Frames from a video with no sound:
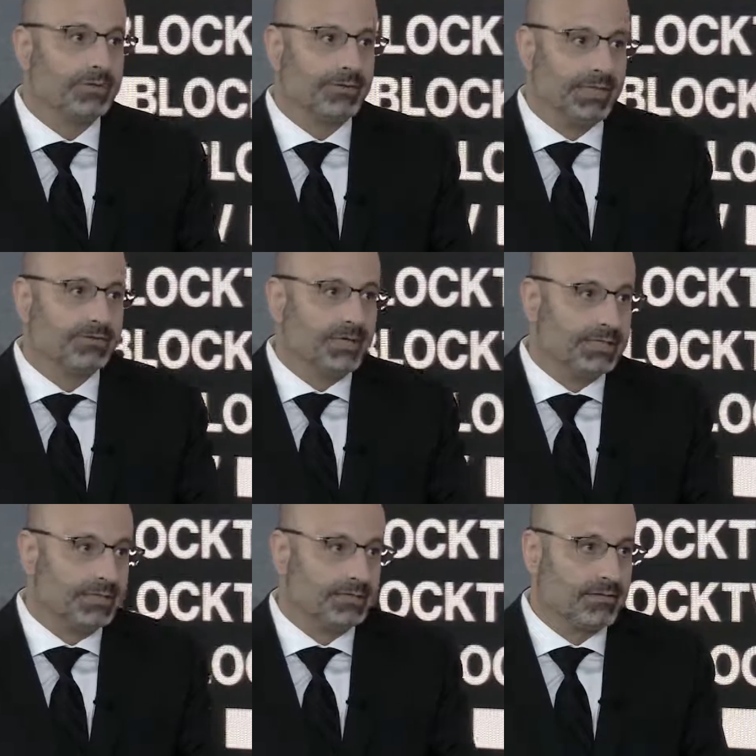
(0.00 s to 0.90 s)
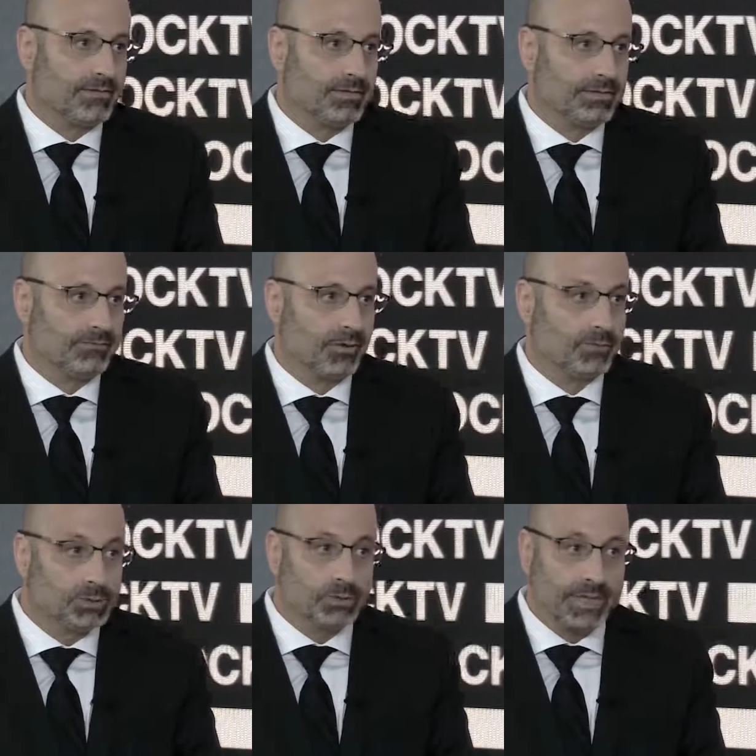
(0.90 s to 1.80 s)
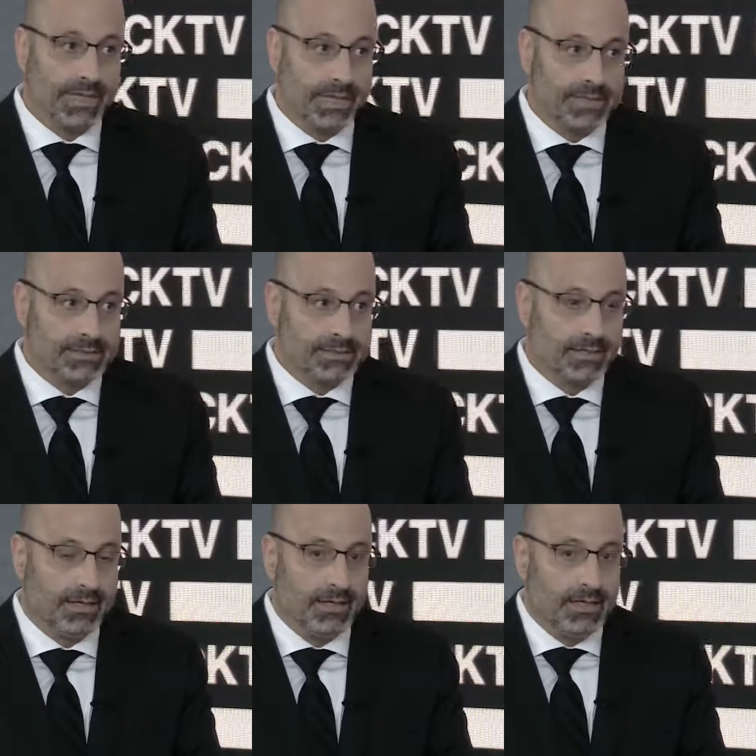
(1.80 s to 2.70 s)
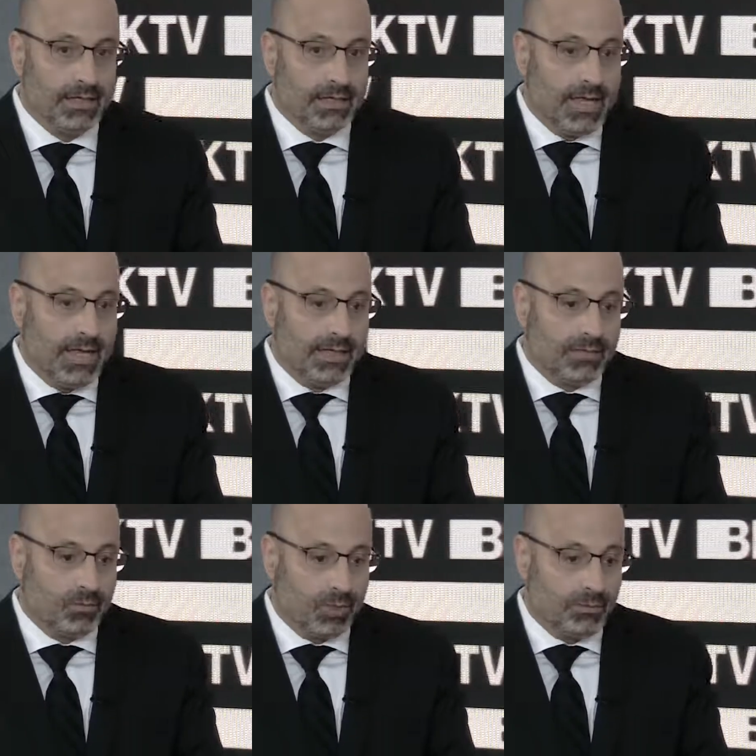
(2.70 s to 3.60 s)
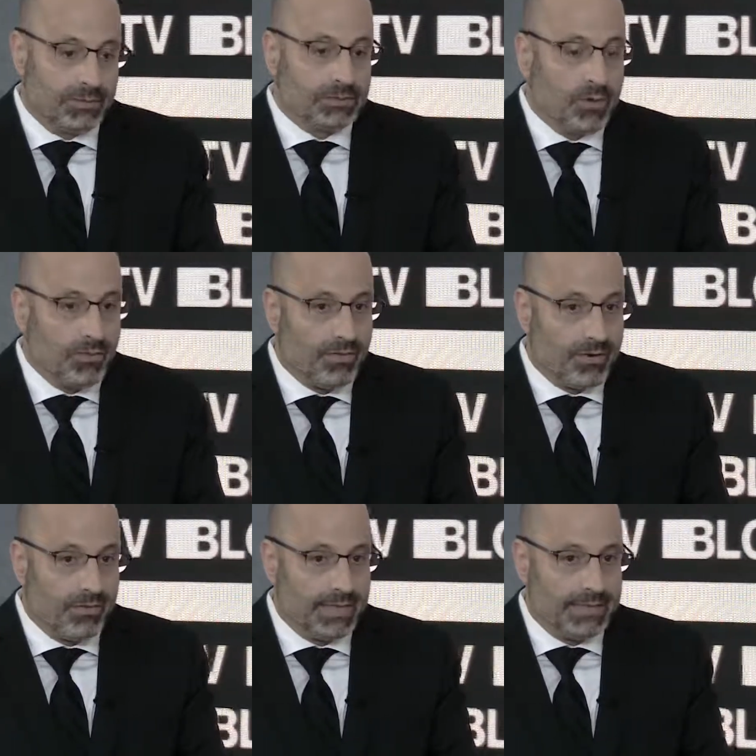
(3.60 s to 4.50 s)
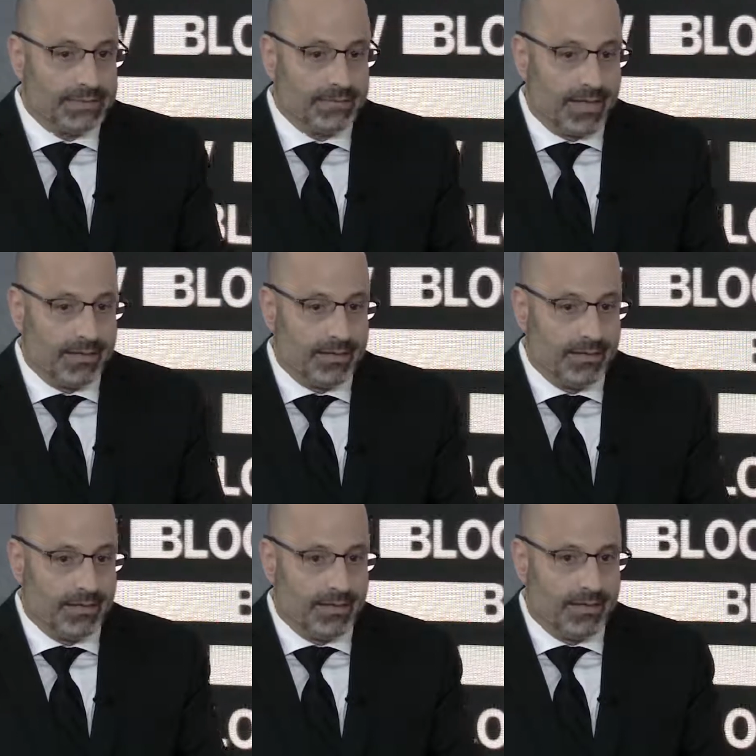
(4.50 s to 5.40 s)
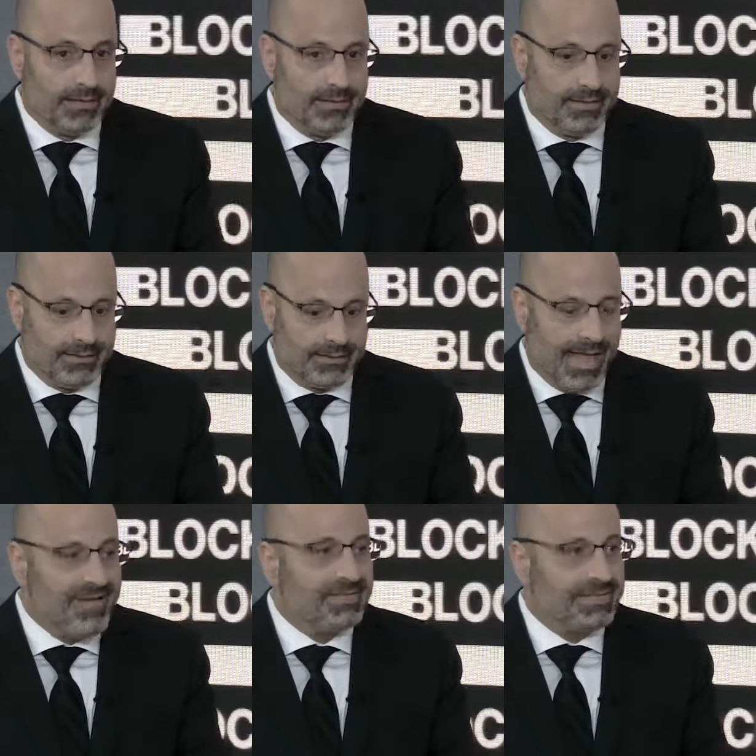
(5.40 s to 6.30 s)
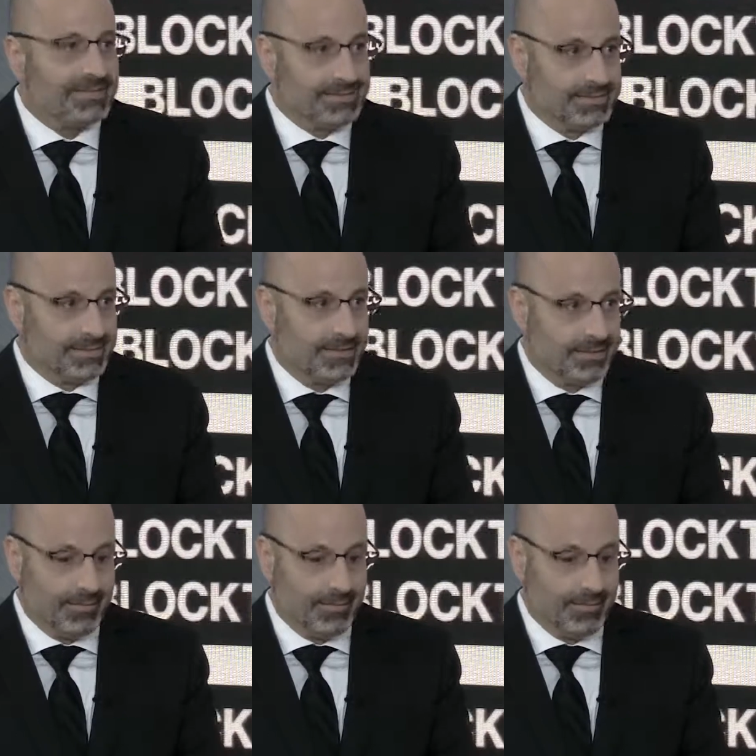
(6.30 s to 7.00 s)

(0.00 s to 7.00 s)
in the Israeli Tax Authority for almost 2 decades. And what we saw there is like the evidence, the